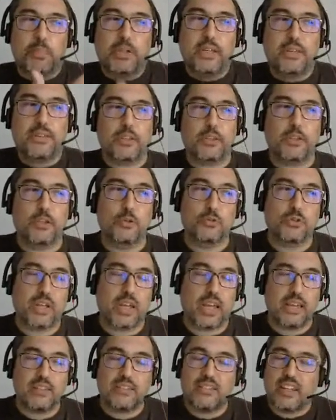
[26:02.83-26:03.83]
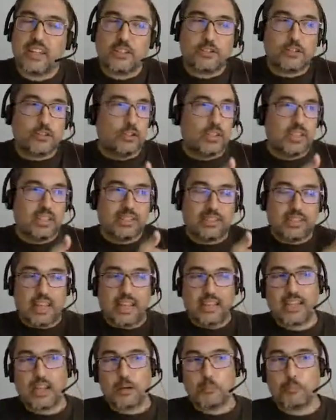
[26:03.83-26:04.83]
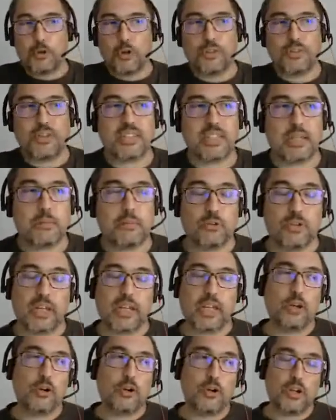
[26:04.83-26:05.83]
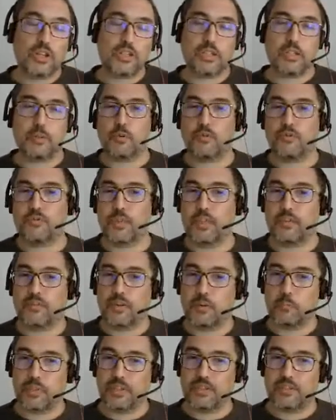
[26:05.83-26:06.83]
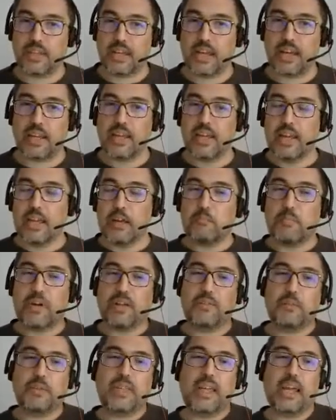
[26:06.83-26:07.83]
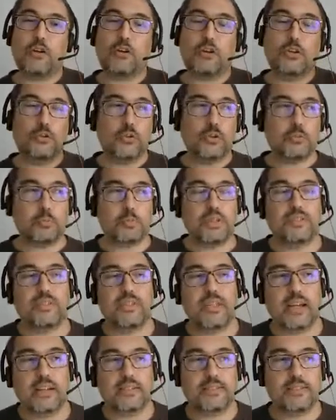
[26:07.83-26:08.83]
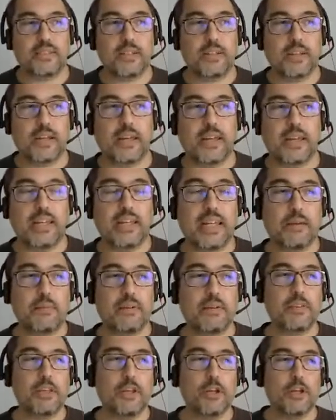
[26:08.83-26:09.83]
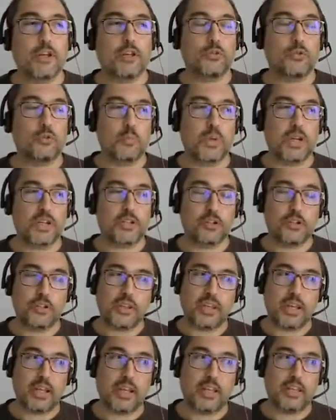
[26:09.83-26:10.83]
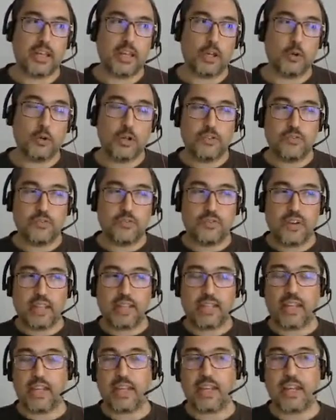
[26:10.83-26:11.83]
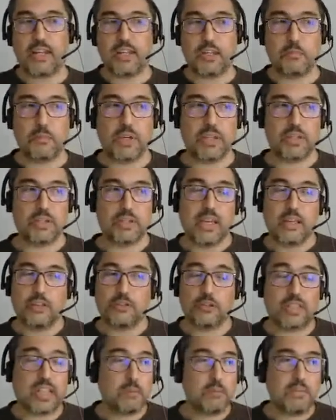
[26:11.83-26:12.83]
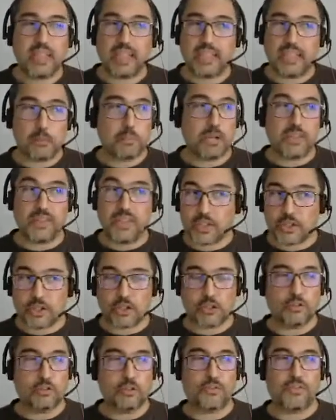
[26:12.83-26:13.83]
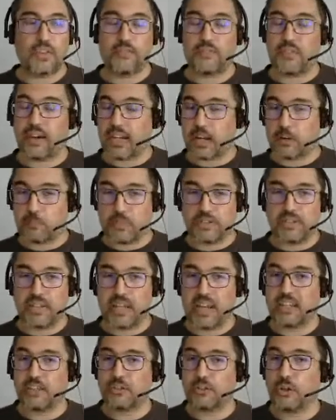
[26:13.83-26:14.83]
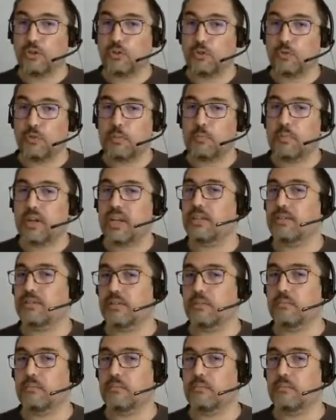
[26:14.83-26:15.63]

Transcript: use case. There is not a standard process about taking ownership of different PCR, but they are going to use PCR eh, 11 to measure the, the unified kernel image. So that means that the prediction of the final PCR is going to be very simple